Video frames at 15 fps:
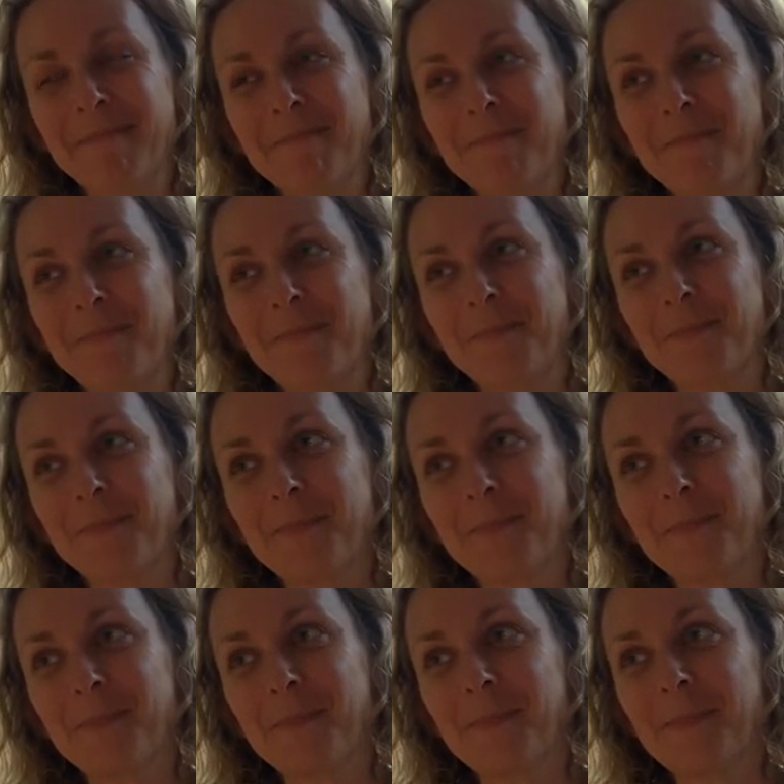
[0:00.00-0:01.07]
That's what's so
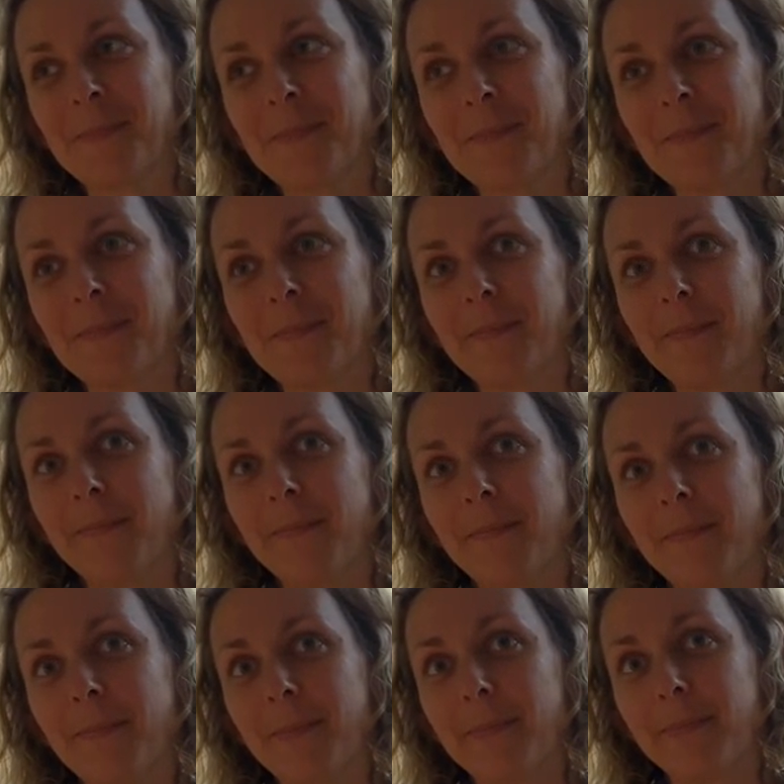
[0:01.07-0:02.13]
special about it. You
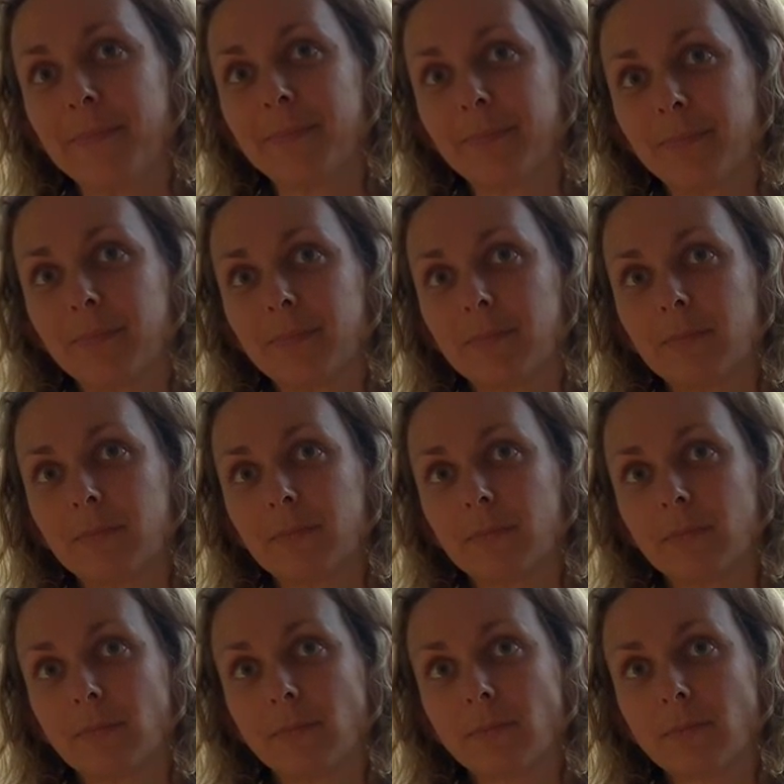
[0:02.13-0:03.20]
haven't taken it
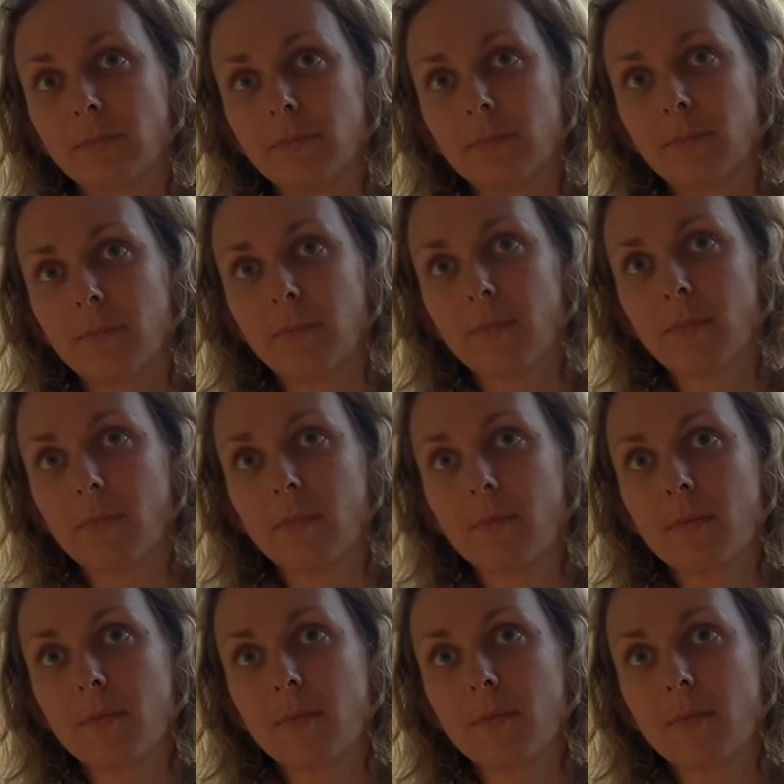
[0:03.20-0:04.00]
off anything.